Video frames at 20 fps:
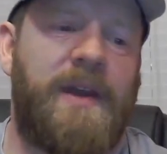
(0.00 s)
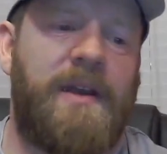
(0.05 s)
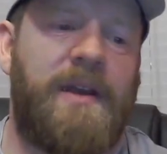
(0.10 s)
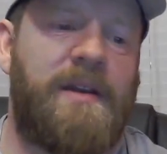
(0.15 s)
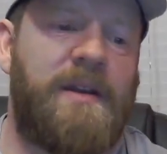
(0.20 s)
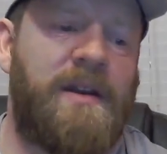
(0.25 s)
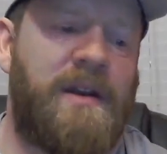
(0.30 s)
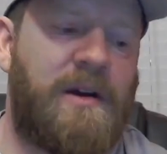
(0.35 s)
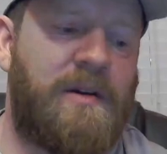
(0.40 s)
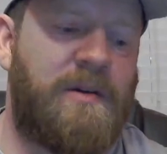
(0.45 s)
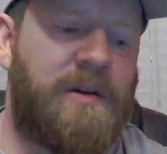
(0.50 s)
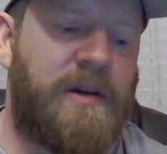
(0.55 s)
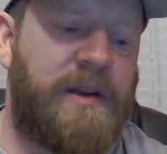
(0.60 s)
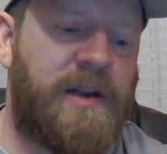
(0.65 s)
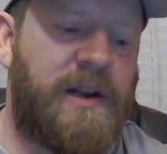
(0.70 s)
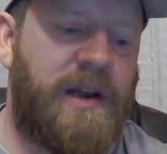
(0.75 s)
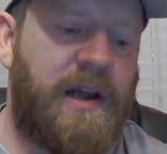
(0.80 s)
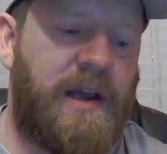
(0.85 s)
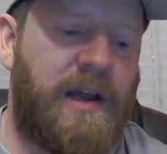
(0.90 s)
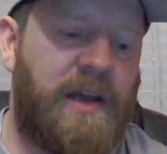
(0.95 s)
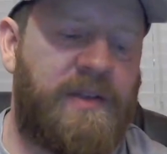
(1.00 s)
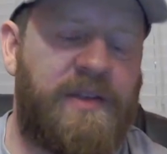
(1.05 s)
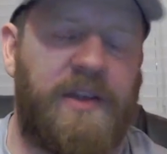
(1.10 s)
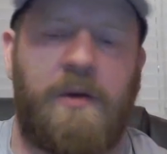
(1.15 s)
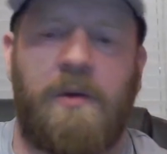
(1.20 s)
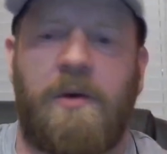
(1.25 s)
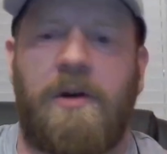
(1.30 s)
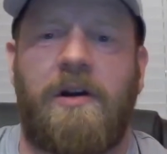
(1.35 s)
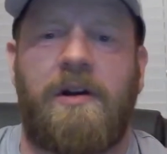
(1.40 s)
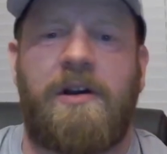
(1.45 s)
I think
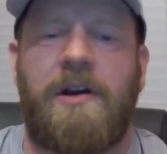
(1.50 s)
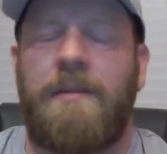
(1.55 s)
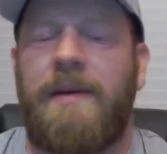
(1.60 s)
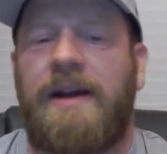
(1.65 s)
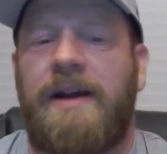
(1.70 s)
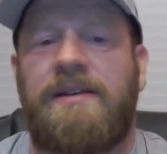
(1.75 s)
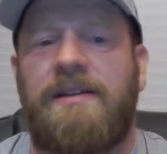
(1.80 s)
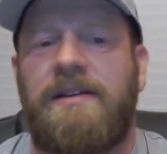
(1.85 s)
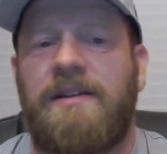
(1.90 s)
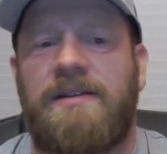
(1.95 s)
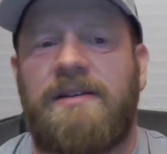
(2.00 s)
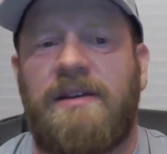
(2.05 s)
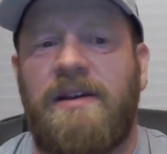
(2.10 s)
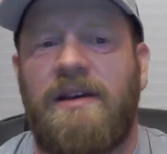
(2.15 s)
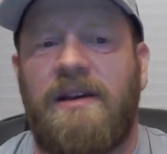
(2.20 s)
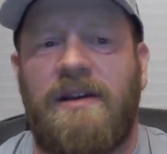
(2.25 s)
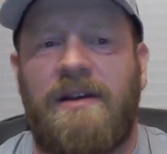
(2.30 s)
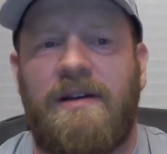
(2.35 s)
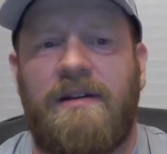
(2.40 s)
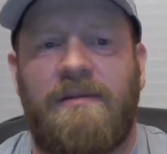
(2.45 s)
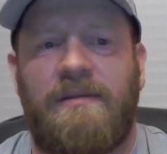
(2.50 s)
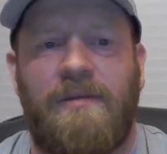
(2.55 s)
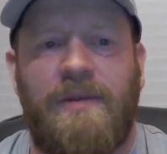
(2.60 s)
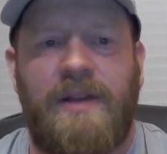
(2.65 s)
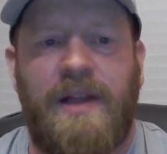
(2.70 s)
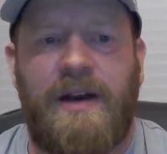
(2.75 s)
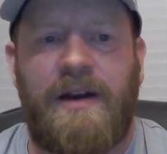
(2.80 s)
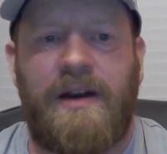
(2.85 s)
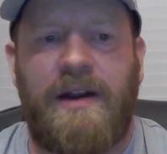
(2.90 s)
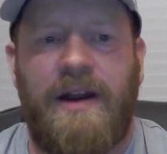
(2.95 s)
we're going to come back to this again
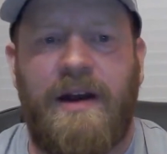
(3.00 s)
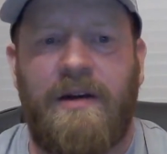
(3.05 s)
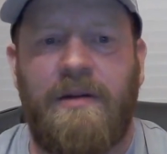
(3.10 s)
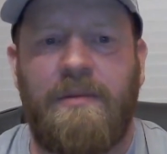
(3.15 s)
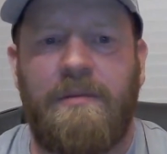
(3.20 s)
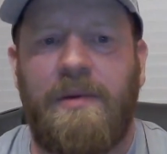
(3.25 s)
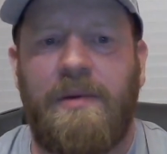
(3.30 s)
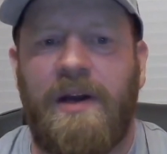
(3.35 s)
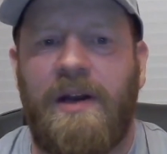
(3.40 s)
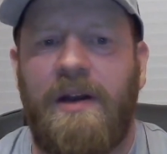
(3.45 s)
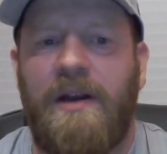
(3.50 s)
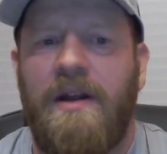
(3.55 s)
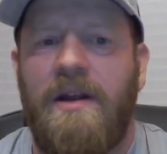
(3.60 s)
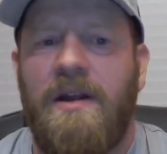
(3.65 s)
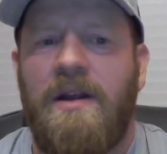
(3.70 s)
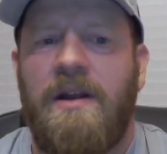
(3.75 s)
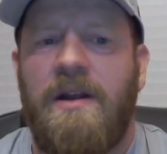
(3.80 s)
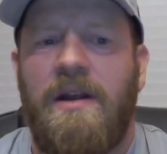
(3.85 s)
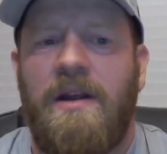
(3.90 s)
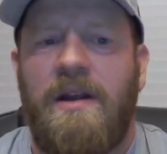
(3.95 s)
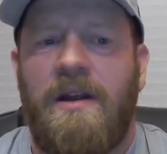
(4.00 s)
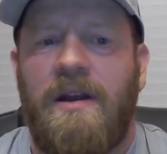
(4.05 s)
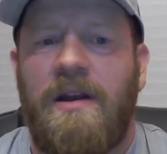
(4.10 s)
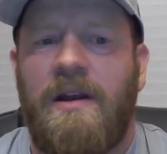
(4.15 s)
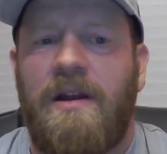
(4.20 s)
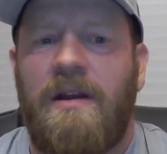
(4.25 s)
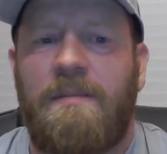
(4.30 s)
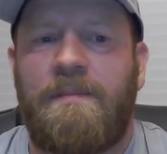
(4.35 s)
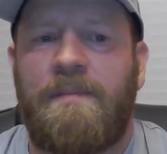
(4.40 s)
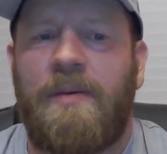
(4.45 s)
without a doubt, but
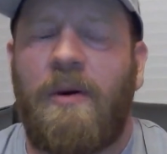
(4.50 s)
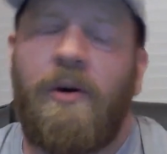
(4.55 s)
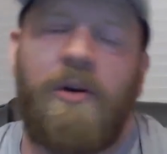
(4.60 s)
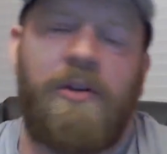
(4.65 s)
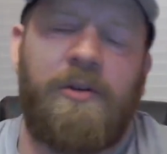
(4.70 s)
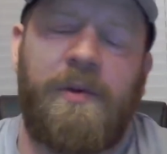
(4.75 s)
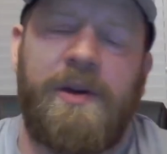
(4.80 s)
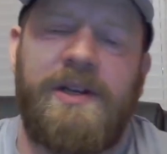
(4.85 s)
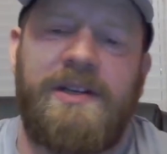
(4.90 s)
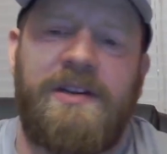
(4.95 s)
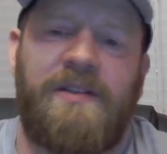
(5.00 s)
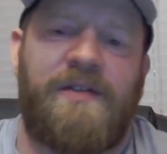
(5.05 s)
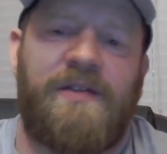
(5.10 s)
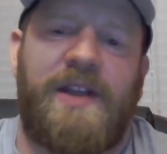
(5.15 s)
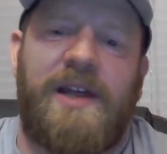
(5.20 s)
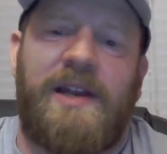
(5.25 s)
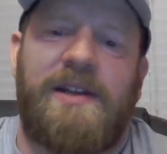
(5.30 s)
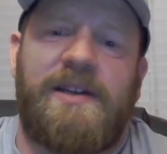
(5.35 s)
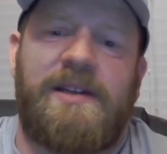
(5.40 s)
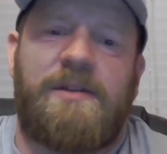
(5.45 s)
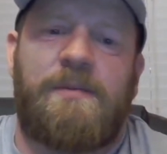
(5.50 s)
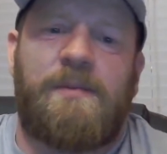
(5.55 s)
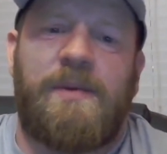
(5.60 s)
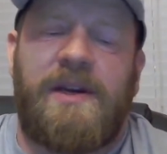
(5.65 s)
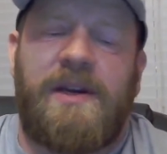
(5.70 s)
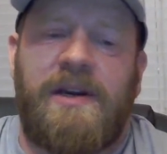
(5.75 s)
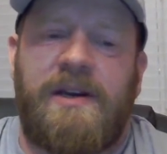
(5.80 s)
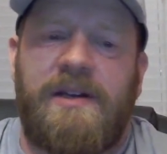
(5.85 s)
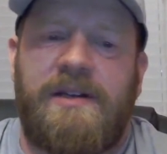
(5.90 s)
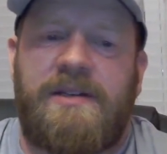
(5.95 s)
part of the reason for that is
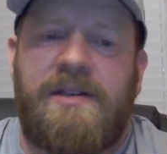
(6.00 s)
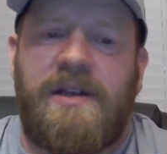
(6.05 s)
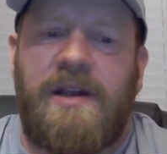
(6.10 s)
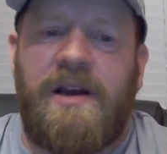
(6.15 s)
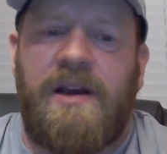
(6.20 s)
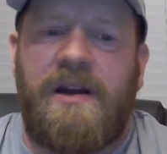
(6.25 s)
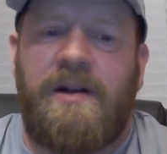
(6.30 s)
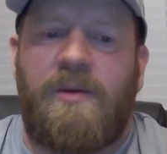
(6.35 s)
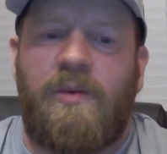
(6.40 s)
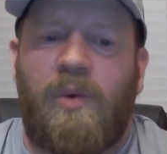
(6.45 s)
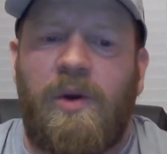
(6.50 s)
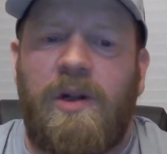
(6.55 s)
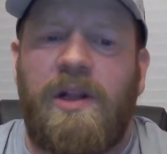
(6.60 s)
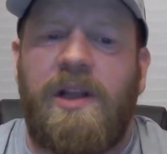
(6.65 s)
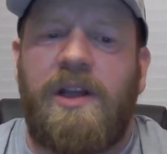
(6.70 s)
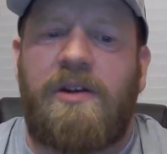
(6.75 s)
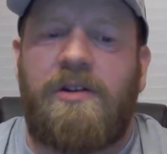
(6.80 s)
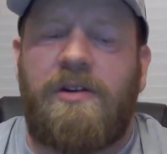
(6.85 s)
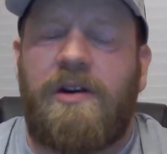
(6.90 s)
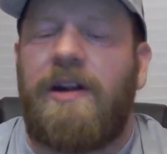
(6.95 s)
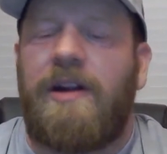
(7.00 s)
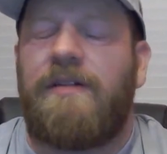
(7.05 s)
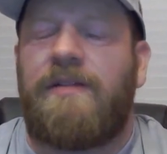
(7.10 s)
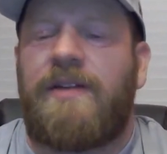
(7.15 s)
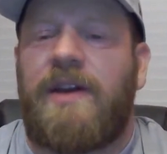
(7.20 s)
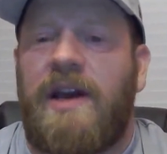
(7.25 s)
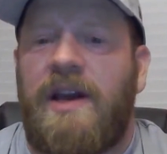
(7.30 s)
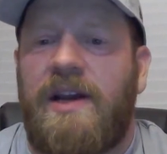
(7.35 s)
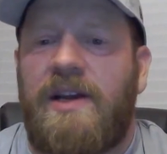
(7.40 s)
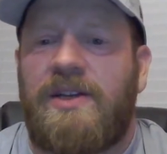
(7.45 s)
because a really creative
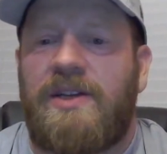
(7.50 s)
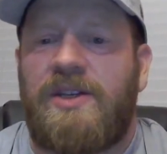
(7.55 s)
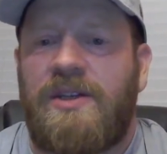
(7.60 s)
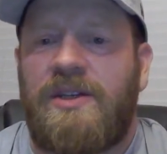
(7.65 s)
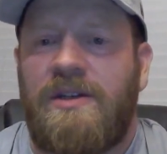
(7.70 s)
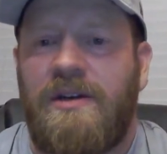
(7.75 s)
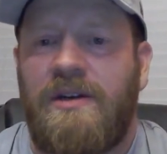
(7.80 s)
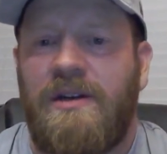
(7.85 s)
cache